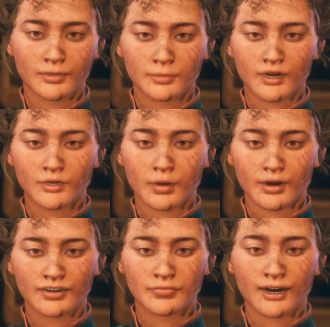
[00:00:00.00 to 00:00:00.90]
It'd be a
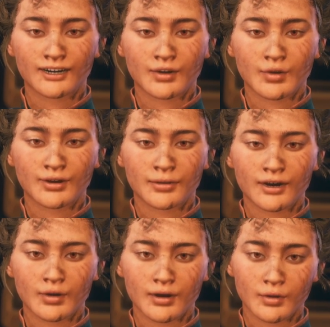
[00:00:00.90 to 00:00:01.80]
joy if I could
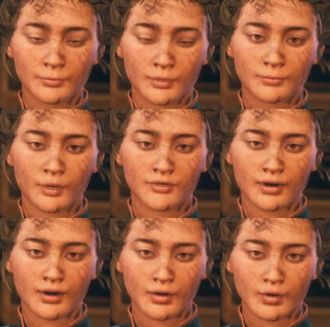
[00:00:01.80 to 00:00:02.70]
kick out the corporate
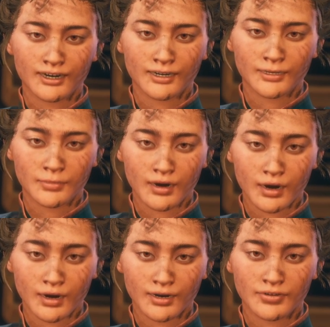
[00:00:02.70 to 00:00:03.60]
merchants and reclaim
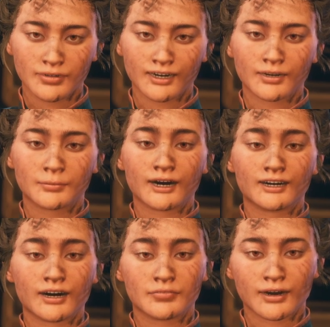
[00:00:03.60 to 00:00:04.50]
the docking fees in
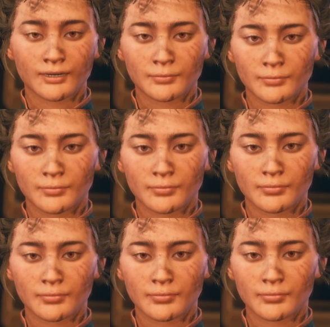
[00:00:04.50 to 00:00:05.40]
my lifetime.
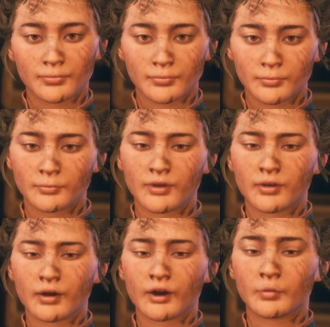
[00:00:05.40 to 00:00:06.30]
Too
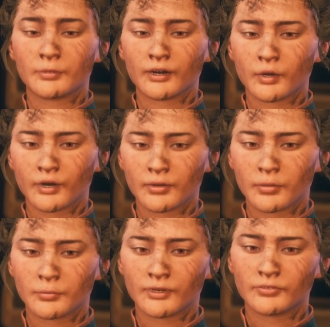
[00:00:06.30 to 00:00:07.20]
much of Groundbreaker's
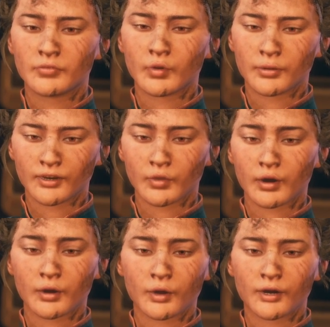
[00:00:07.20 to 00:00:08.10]
income is flowing in the
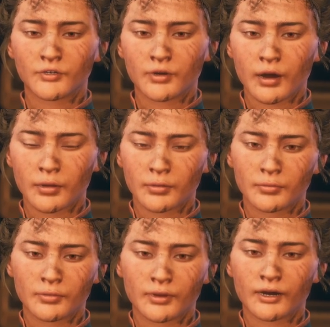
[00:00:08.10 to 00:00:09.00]
wrong direction.
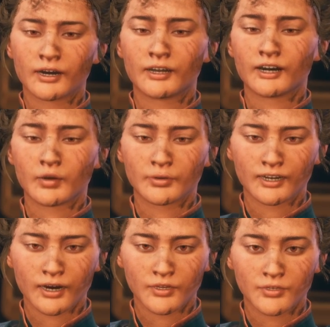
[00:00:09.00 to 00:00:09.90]
I'd like to
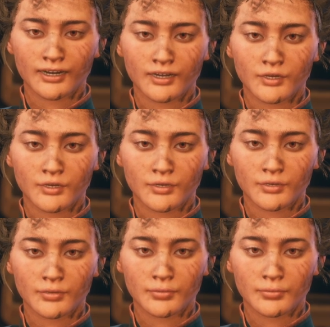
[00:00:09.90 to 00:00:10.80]
see that change.